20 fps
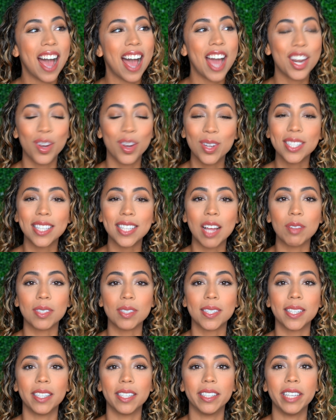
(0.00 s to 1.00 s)
I know it
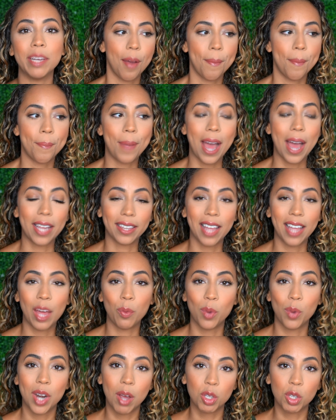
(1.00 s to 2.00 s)
sounds silly. Back
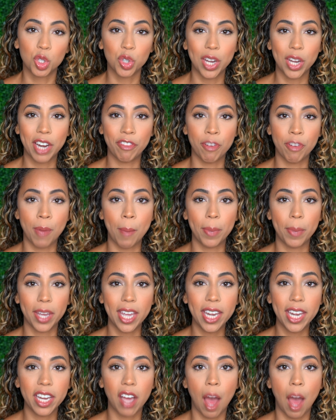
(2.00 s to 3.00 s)
then when I was training for my
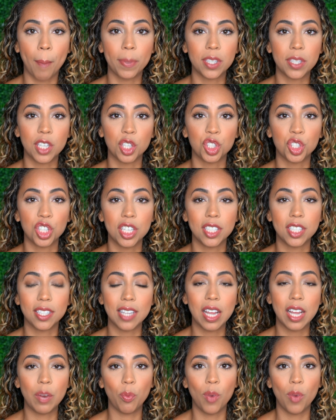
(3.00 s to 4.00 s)
bikini
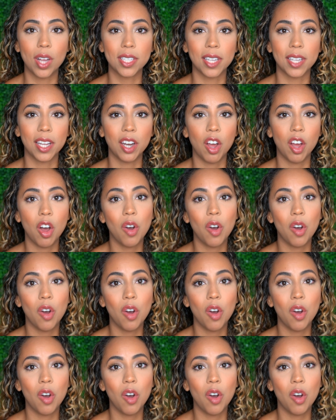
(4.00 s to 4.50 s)
competitions, it wasn't,